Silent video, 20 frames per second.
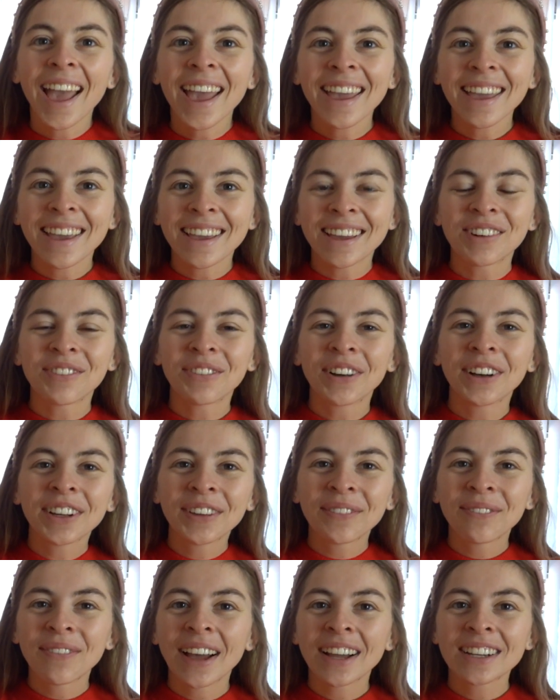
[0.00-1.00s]
Hey, and
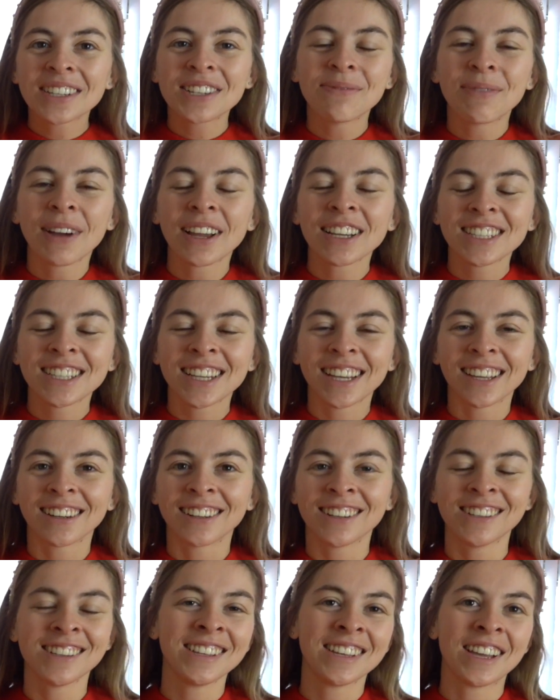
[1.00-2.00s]
welcome back to my
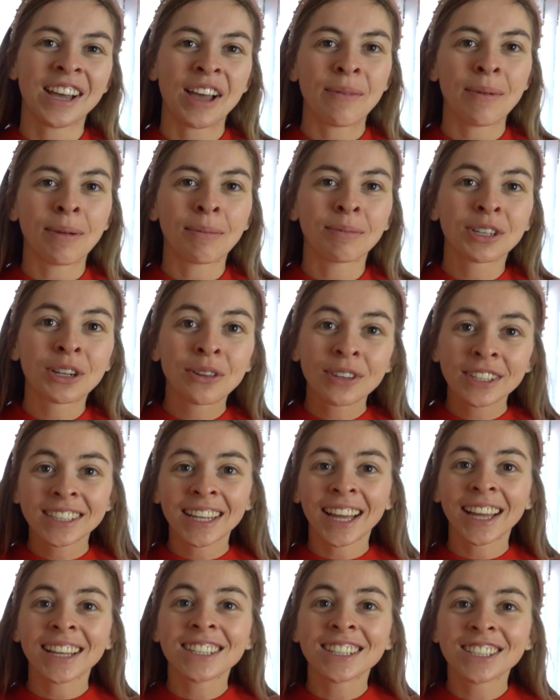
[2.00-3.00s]
channel. I'm so
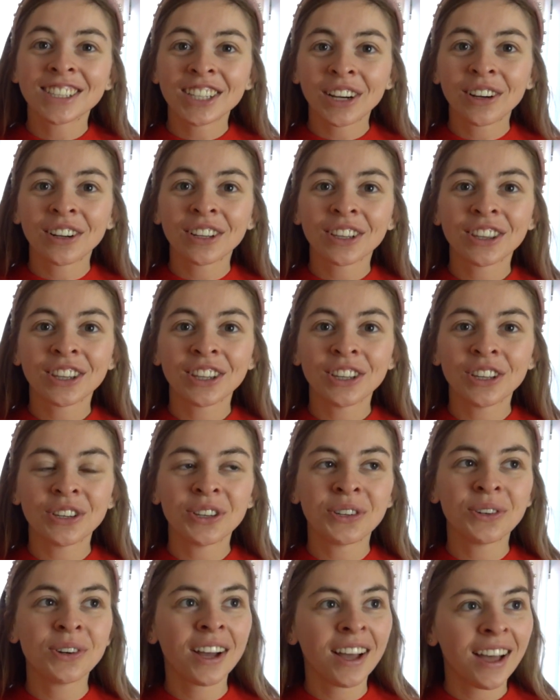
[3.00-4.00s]
excited to share with
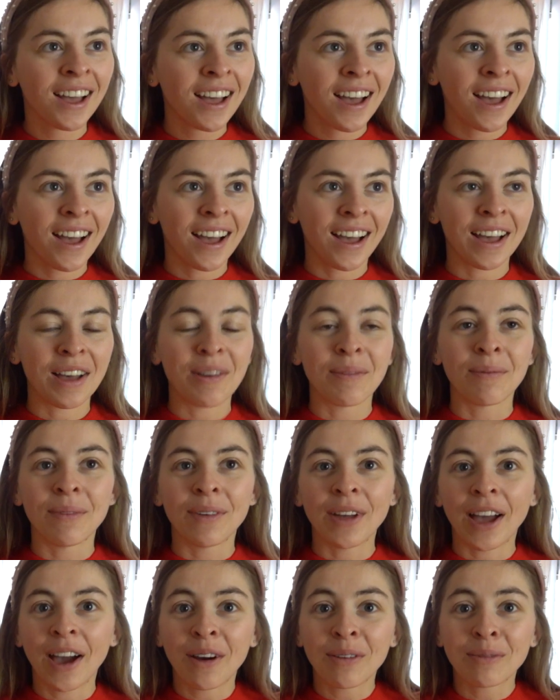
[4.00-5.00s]
you
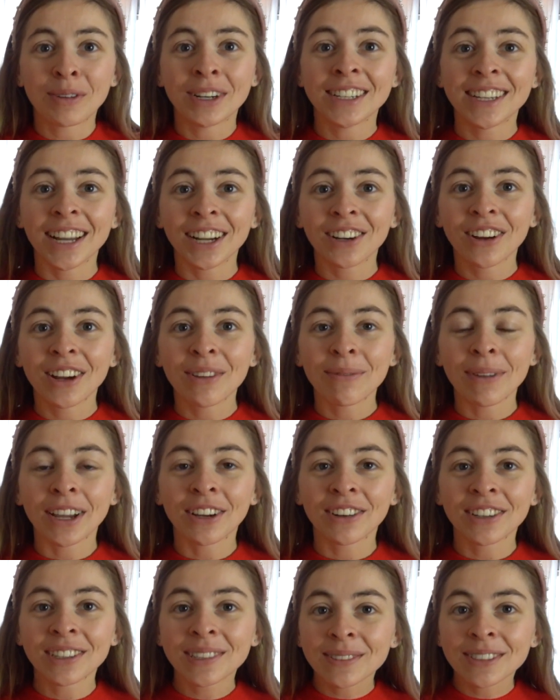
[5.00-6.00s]
how I'm going to decorate my
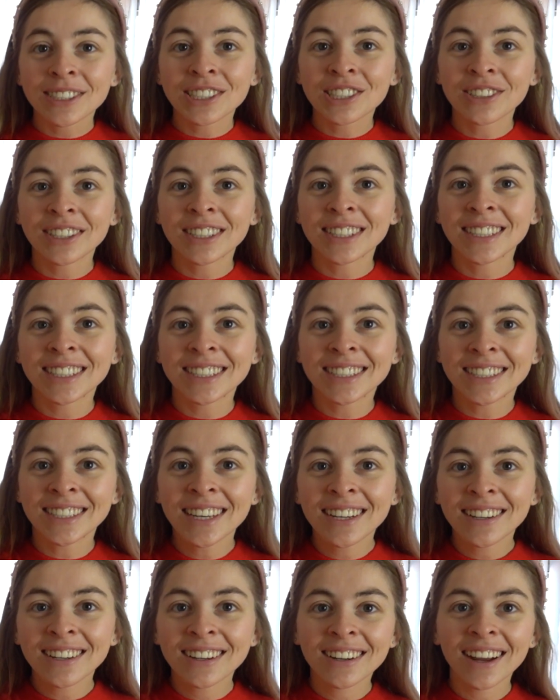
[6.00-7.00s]
Christmas tree this
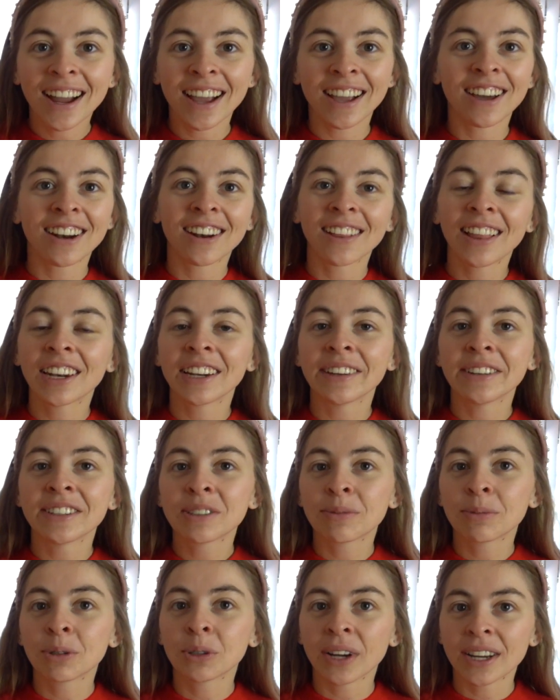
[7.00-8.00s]
year. I got a lot of
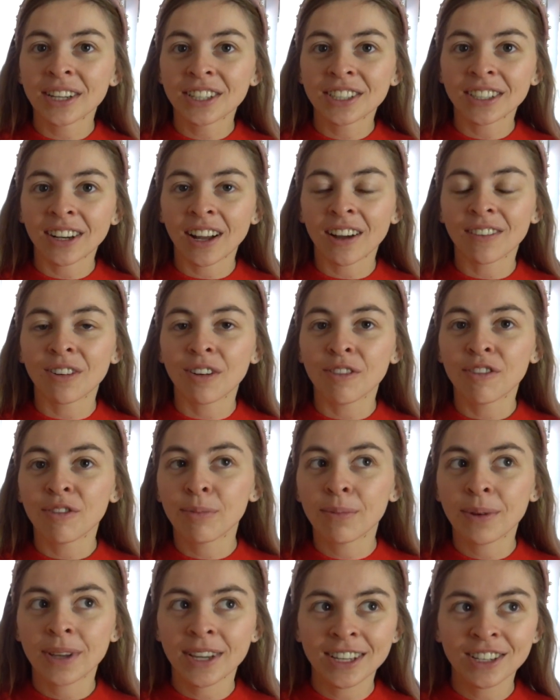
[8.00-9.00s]
inspiration off of
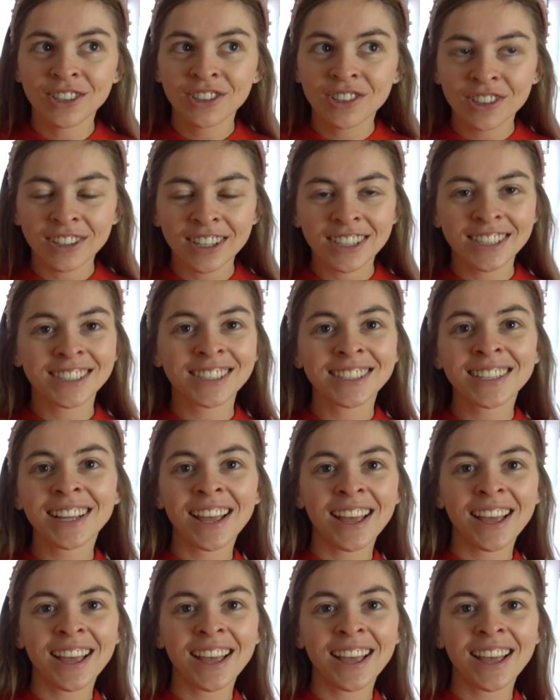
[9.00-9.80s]
Pinterest.